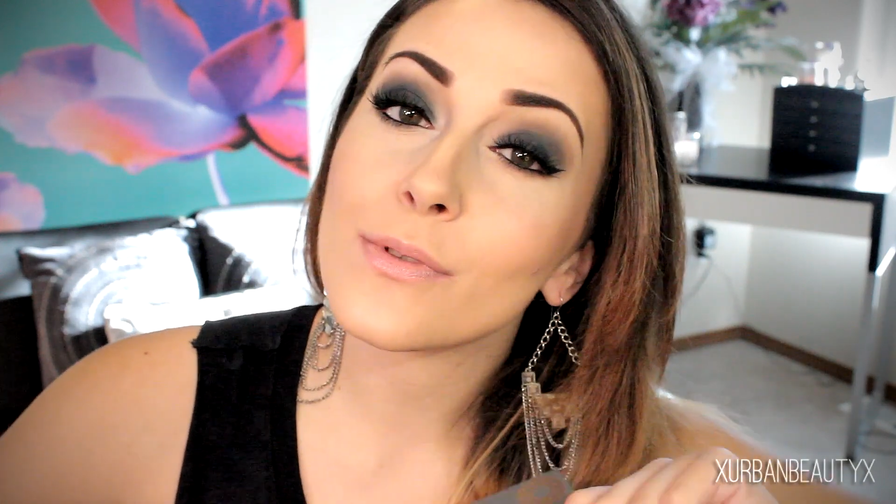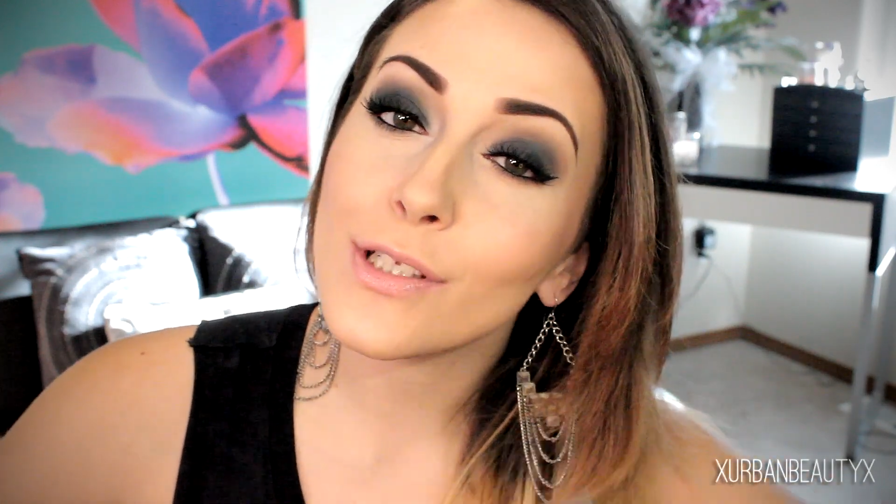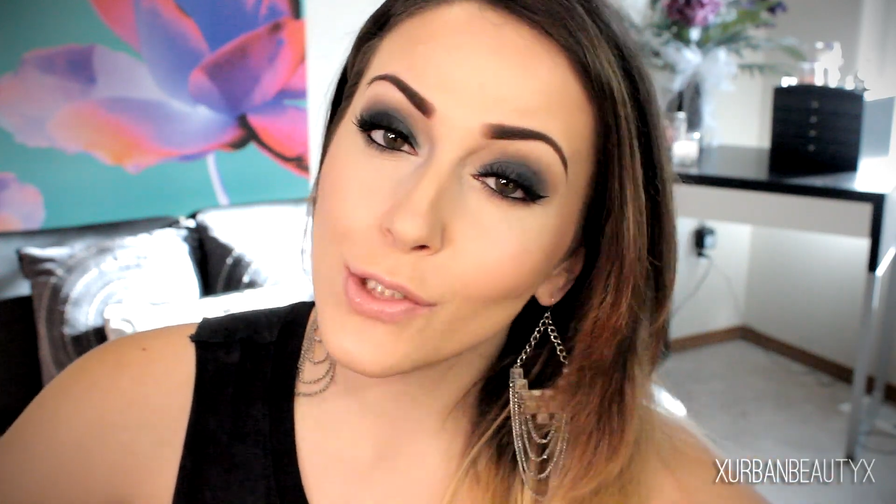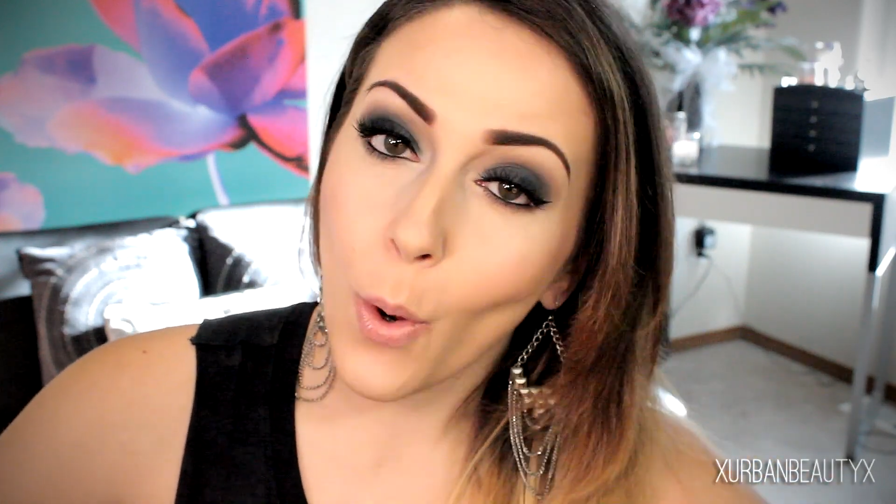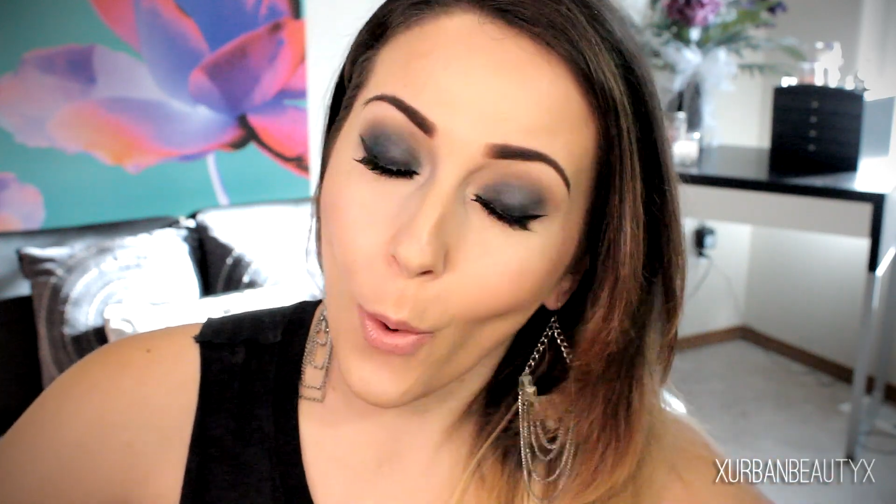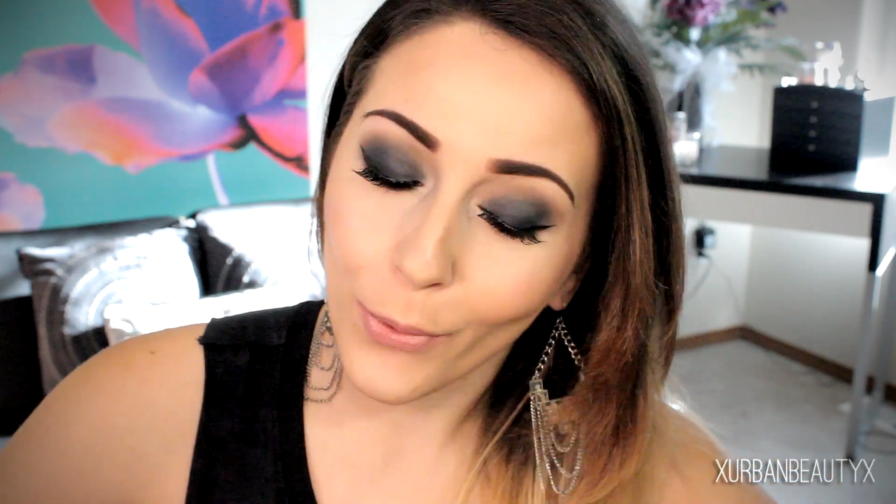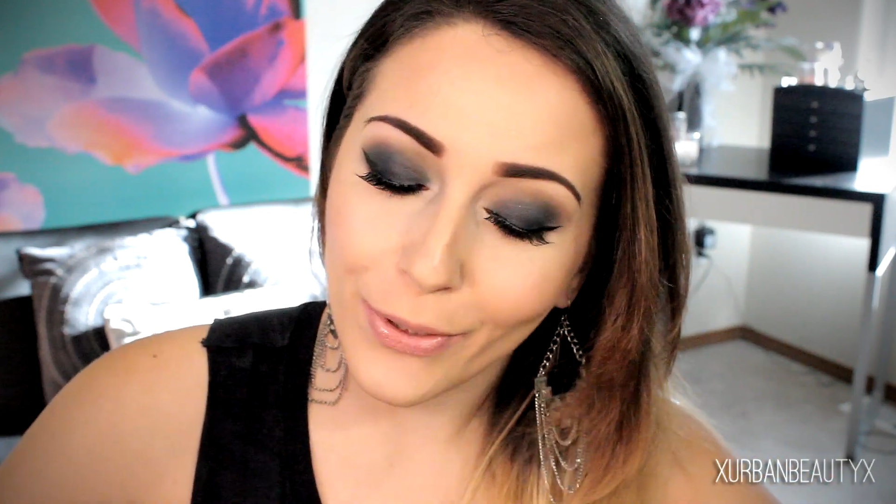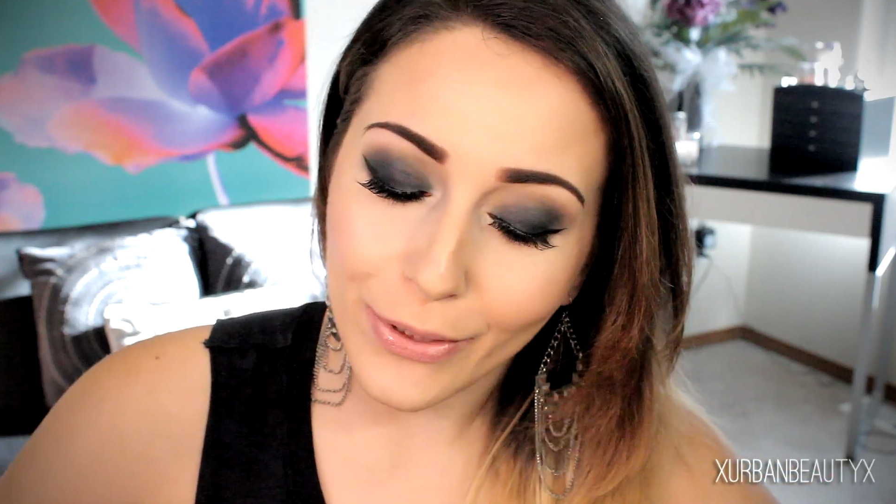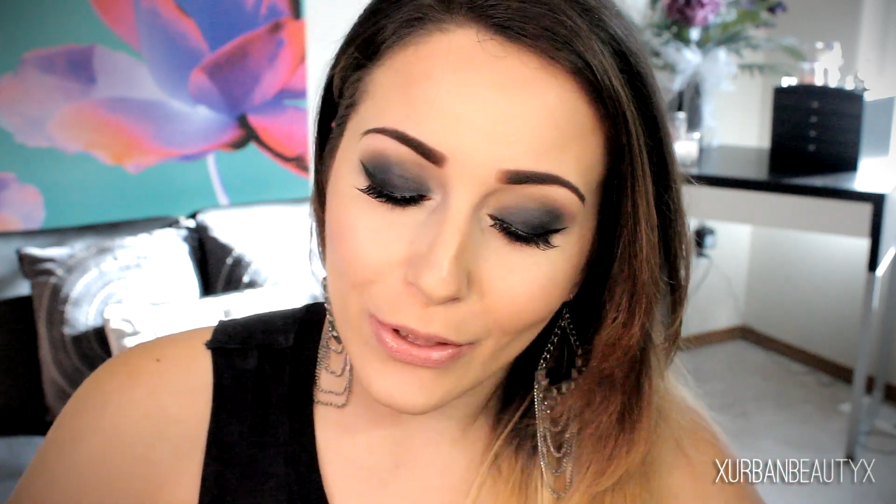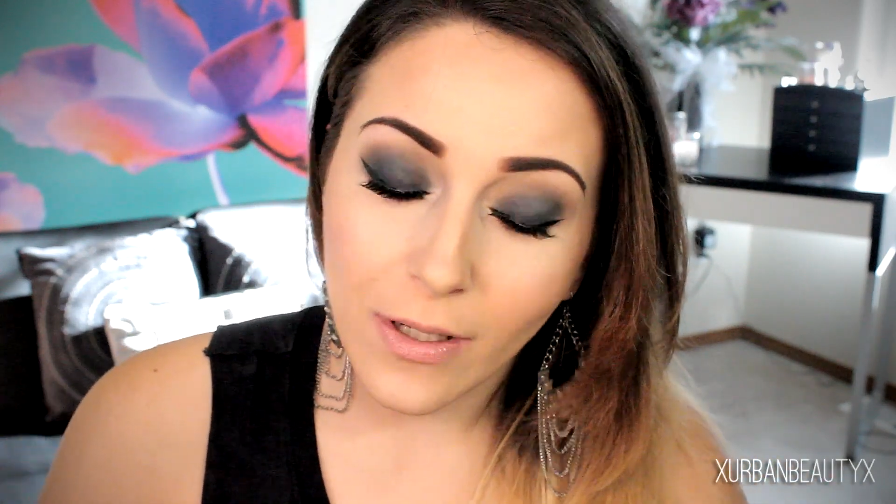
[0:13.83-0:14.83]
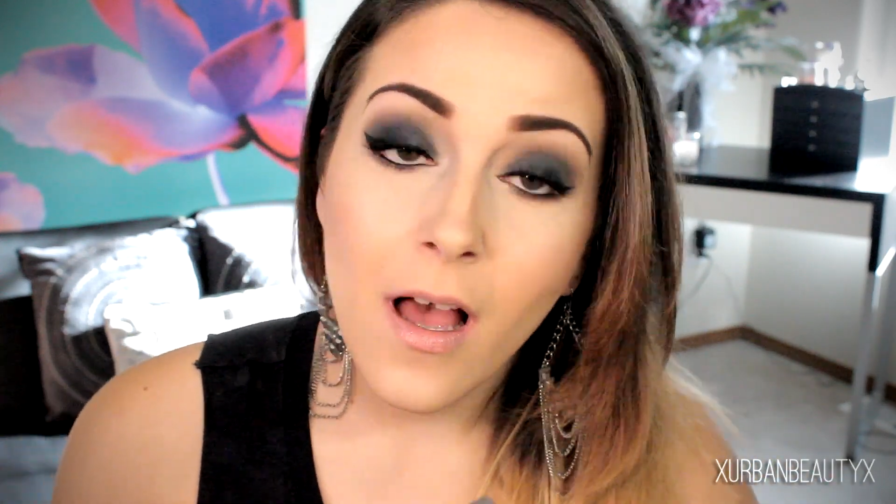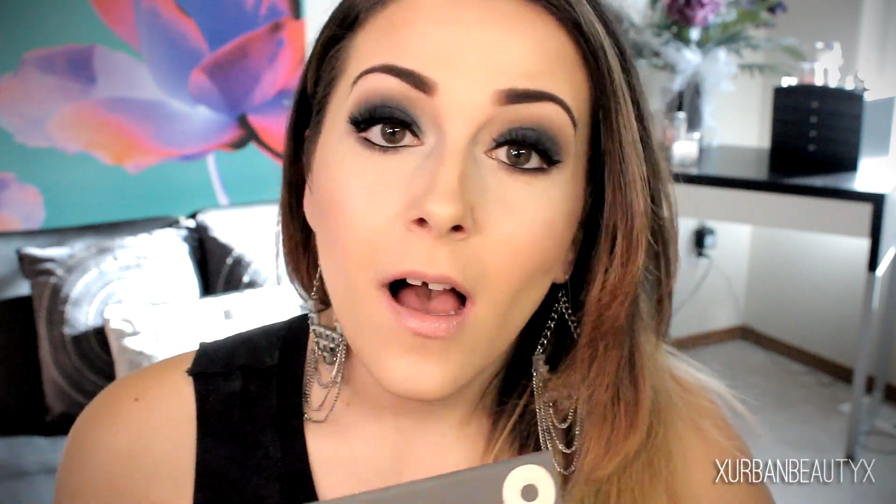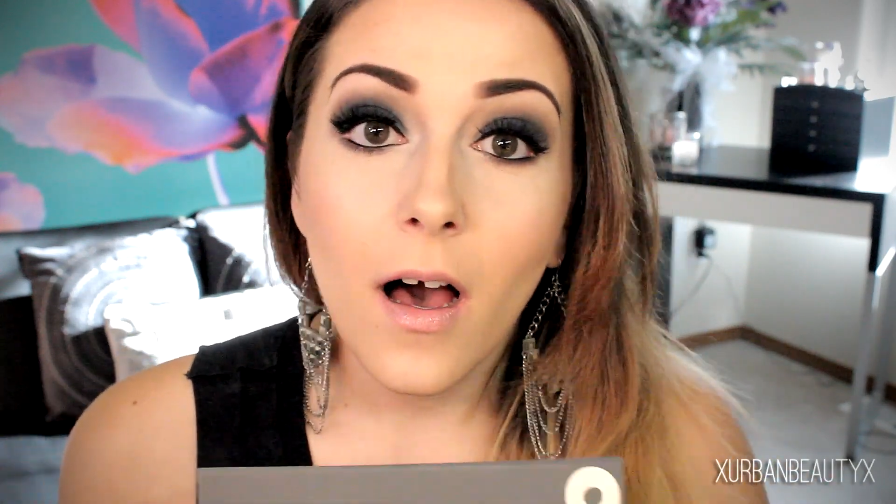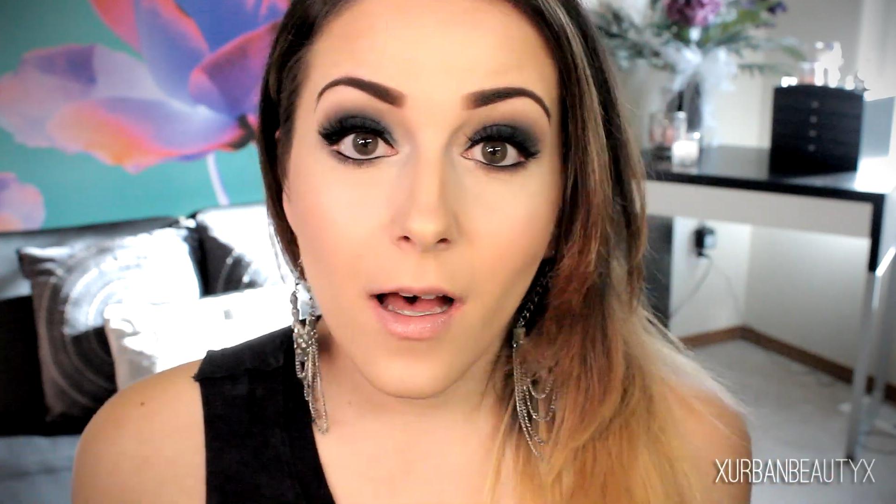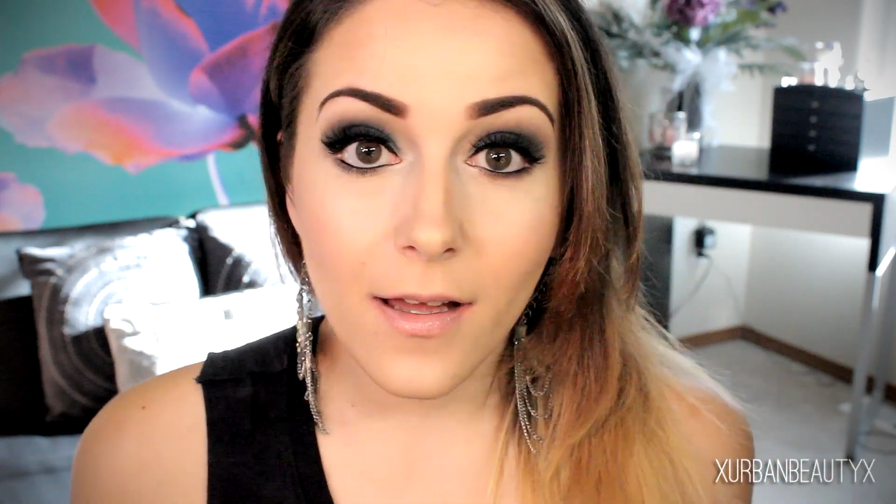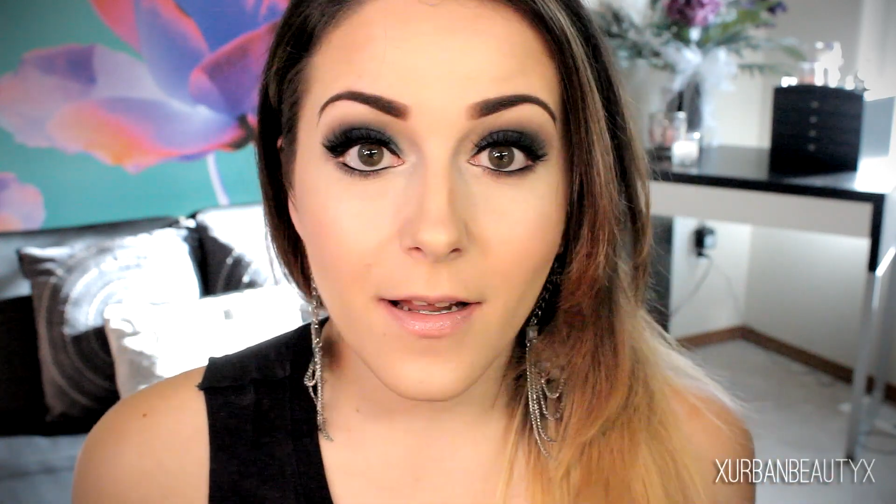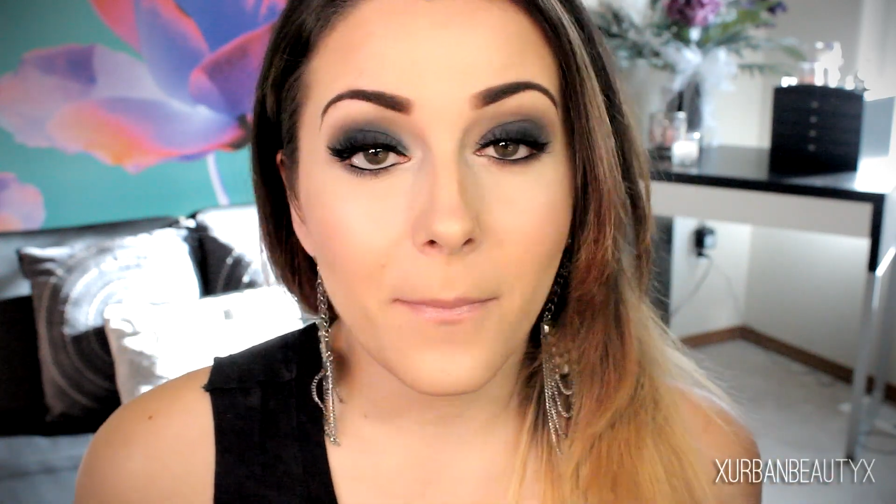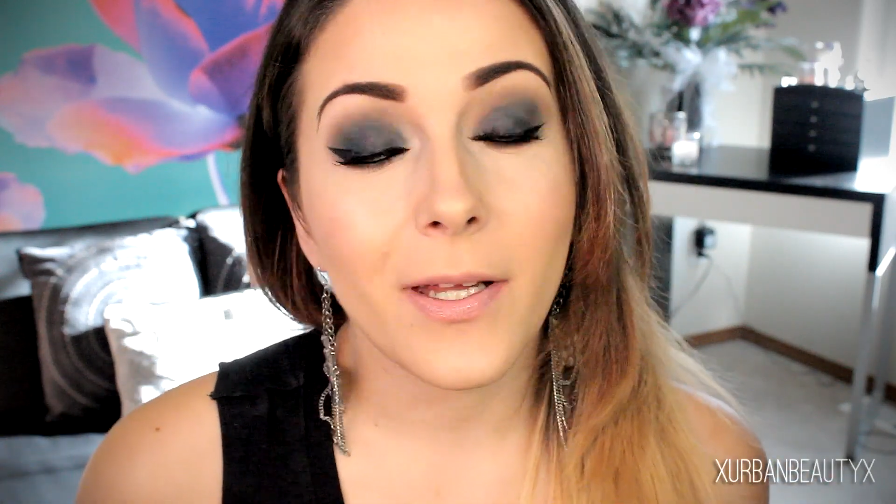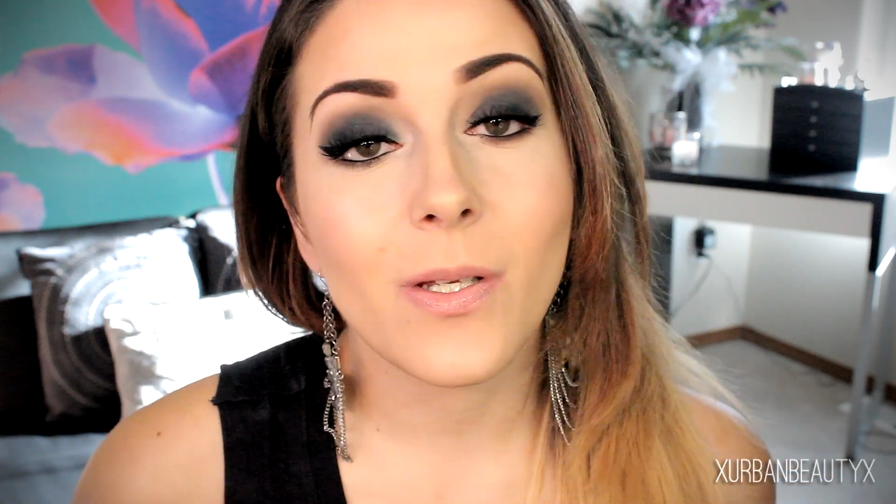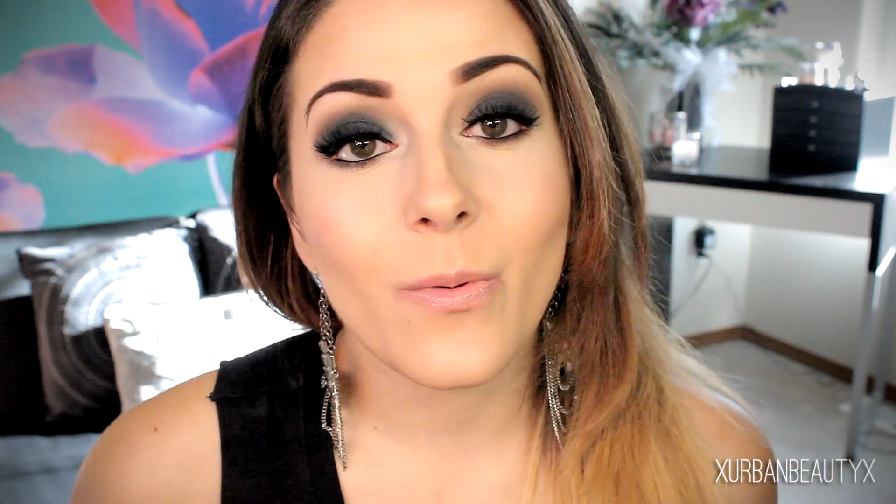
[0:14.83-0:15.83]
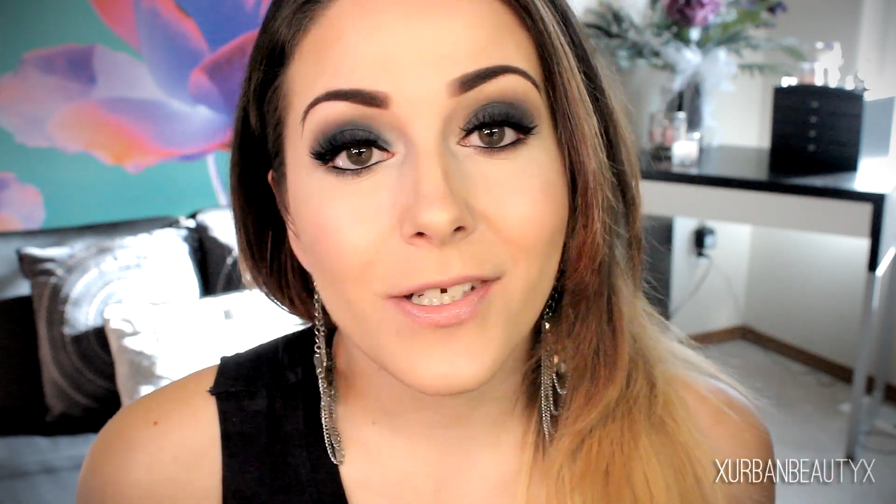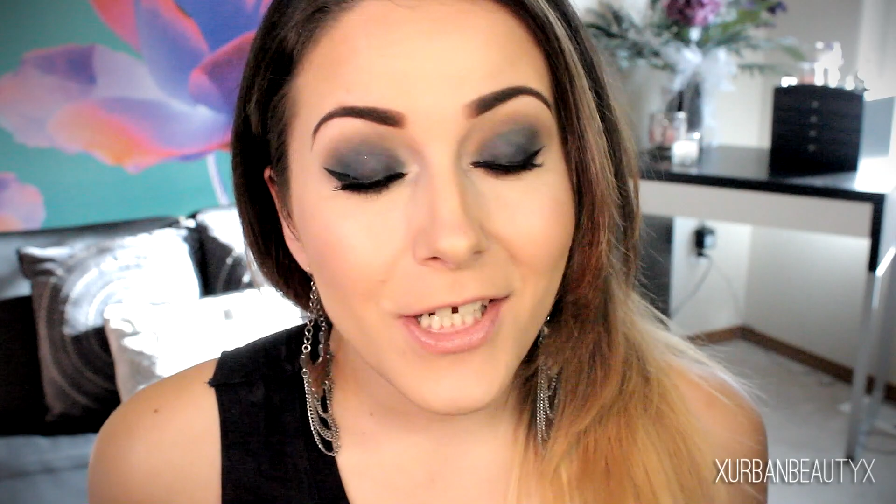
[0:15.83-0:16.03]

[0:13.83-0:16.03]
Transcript: tutorial on my new